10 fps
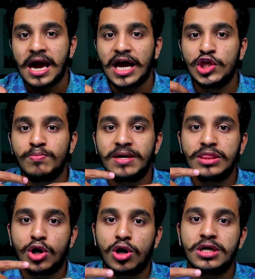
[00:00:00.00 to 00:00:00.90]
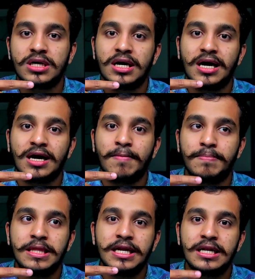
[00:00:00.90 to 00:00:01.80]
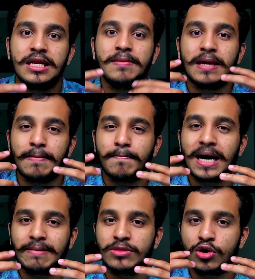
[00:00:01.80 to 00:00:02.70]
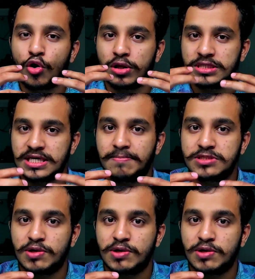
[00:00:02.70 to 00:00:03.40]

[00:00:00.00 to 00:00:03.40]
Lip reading: and you may not completely imbibe the concepts,